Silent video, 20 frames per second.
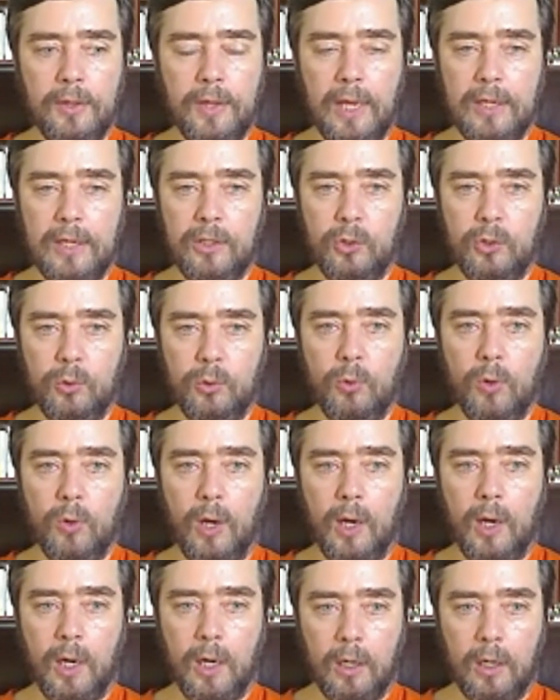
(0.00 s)
you
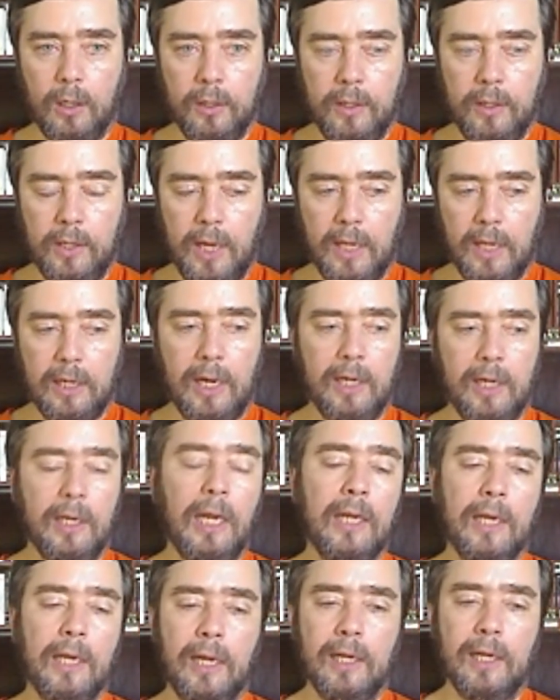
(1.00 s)
are, and
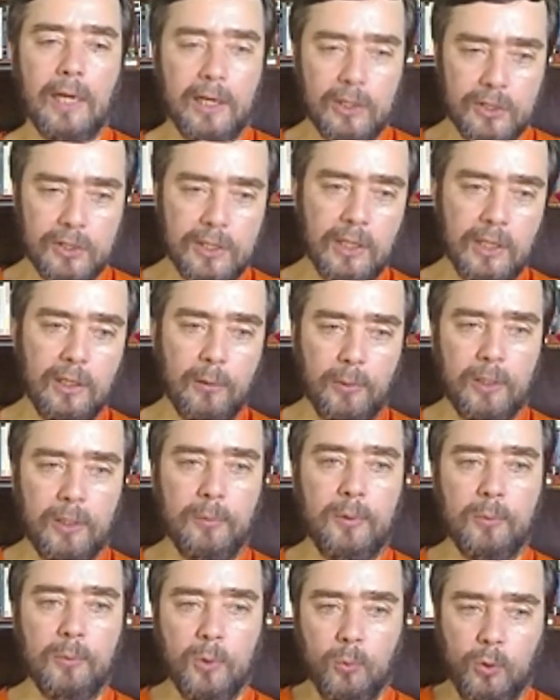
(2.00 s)
I understand there are many
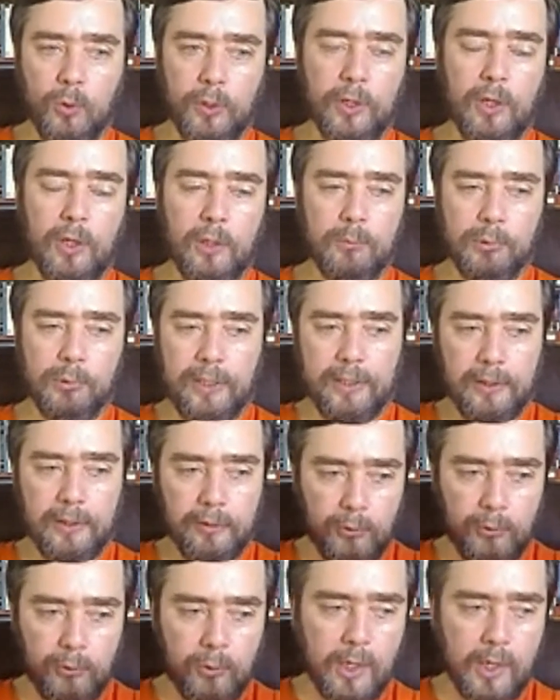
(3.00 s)
people working on breaking
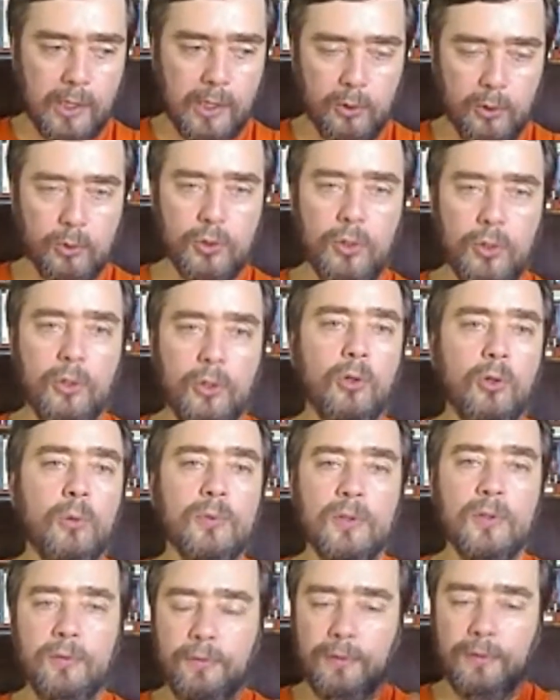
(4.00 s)
through that illusion in
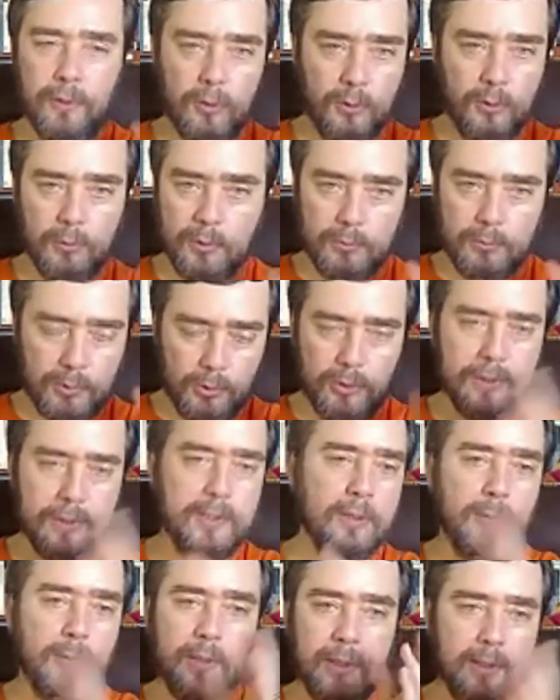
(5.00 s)
terms of
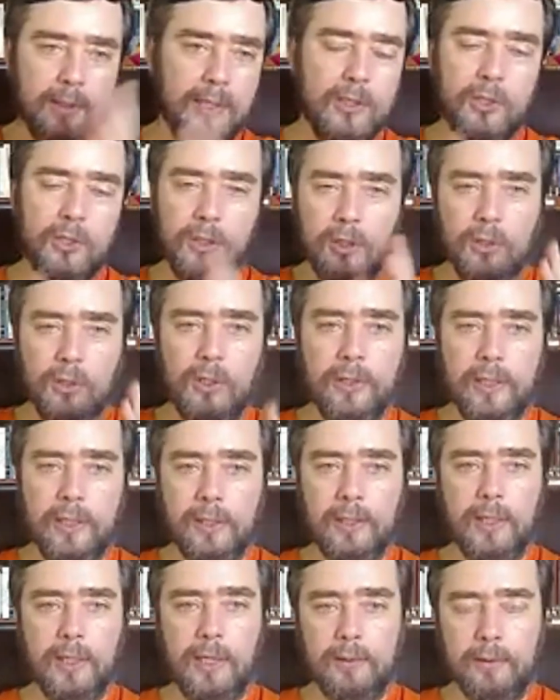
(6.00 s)
Buddhists and meditation and all that.
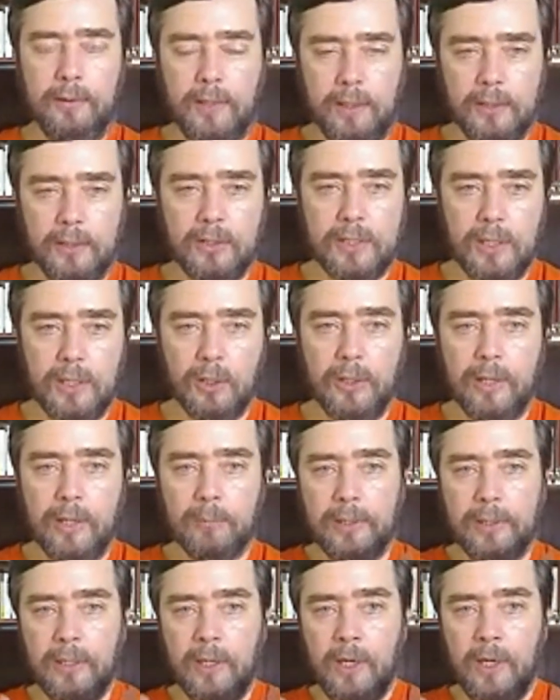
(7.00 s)
Like I understand all that,
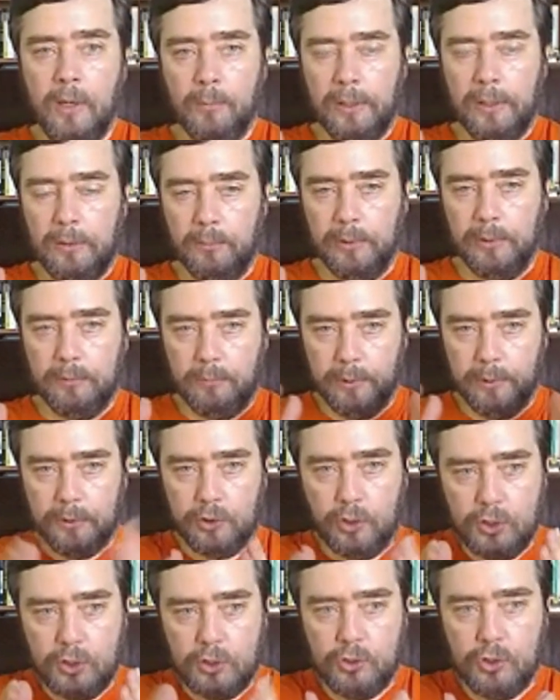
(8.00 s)
but
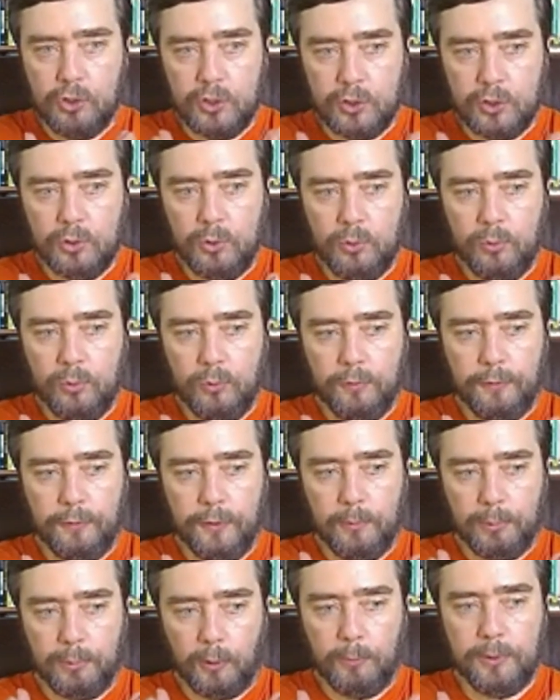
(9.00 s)
just for
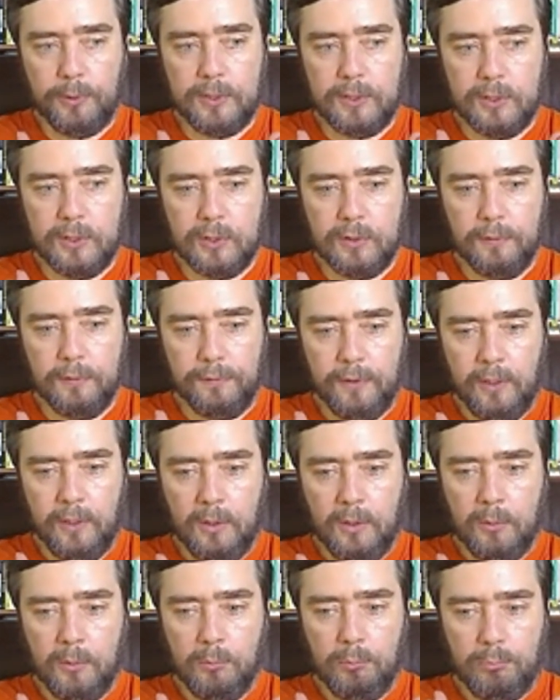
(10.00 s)
the purposes of
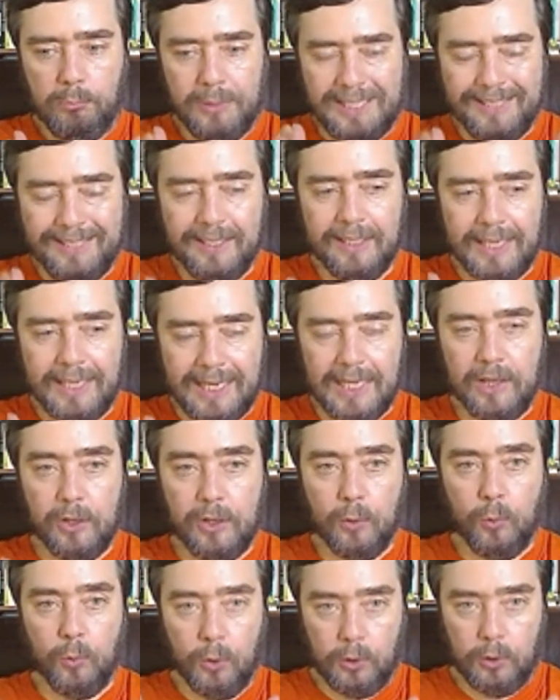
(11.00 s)
being in
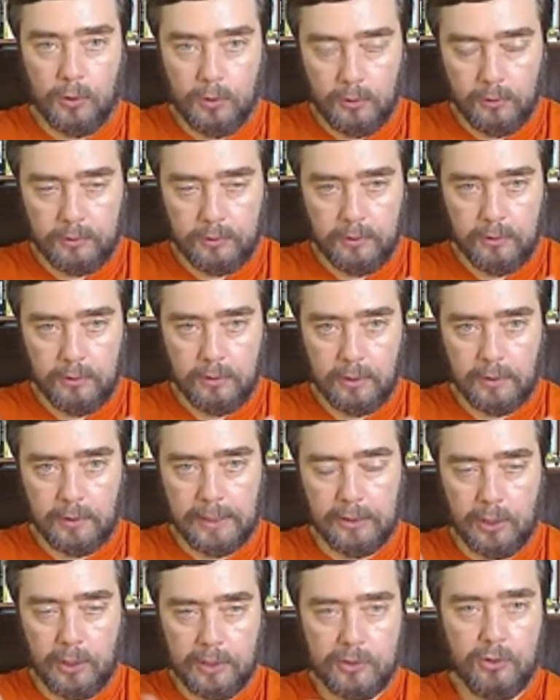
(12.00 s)
the world,
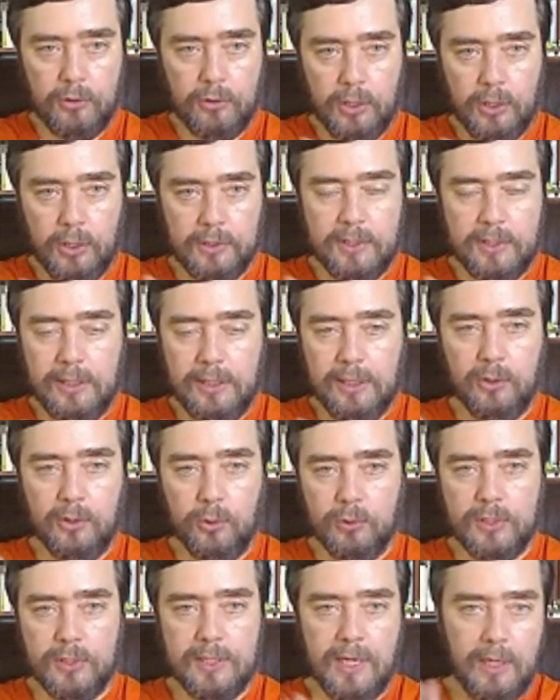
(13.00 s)
right? Not seeking
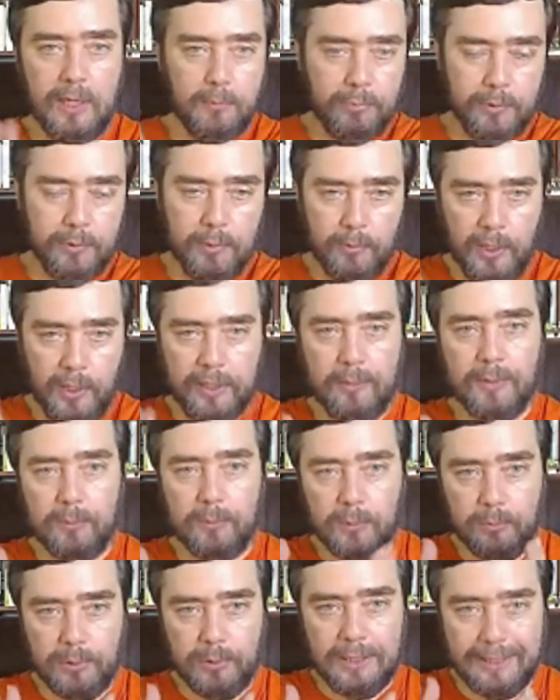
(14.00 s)
to escape embodiment,
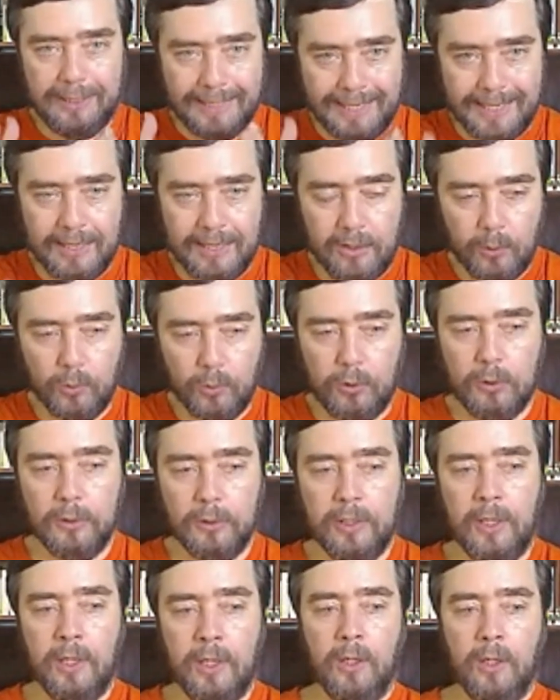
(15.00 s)
but being in the
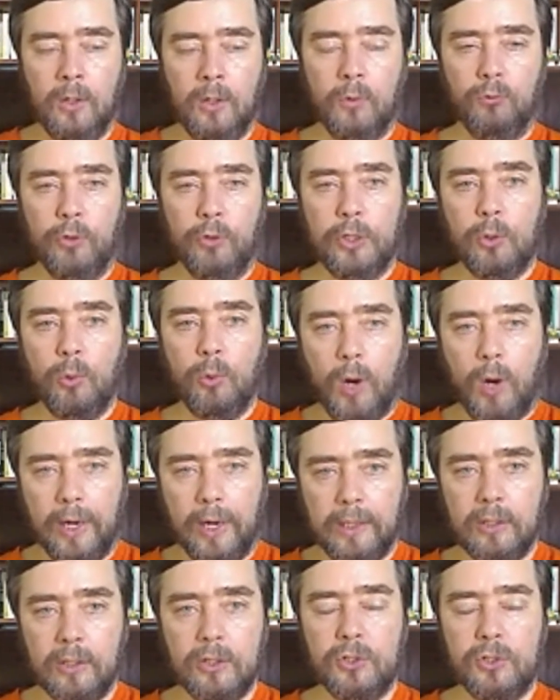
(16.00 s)
world
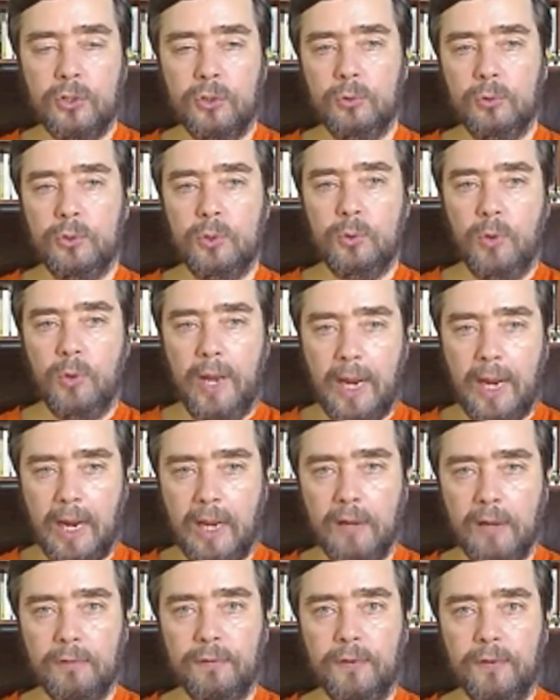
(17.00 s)
requires you to
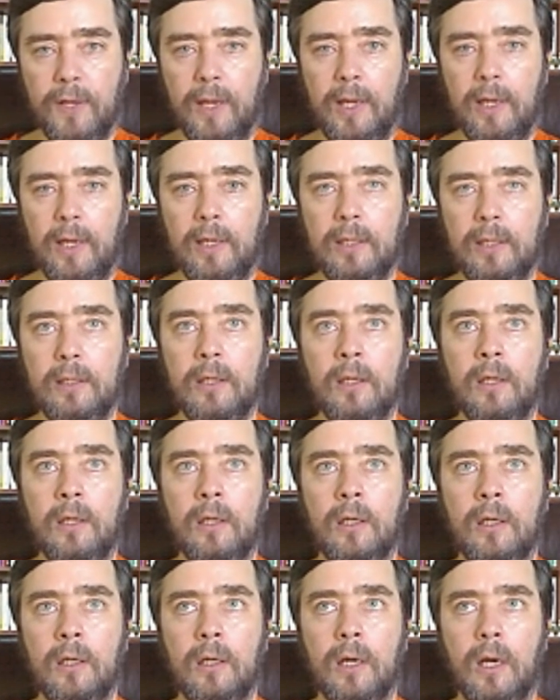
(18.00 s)
have a
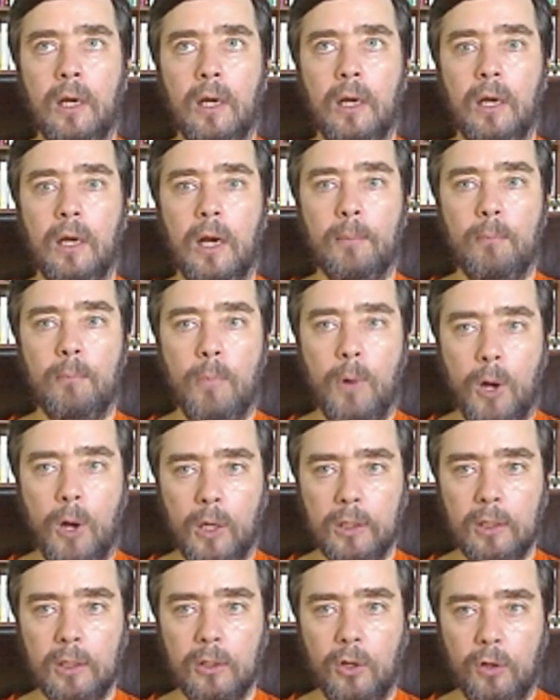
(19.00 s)

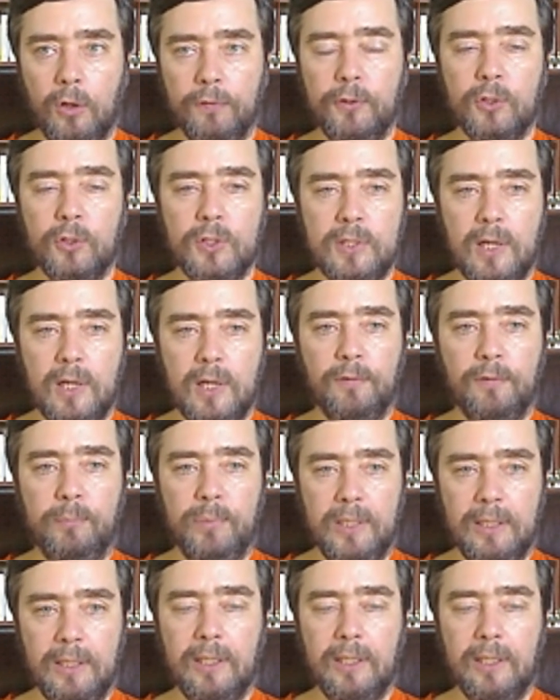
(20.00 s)
model of yourself being an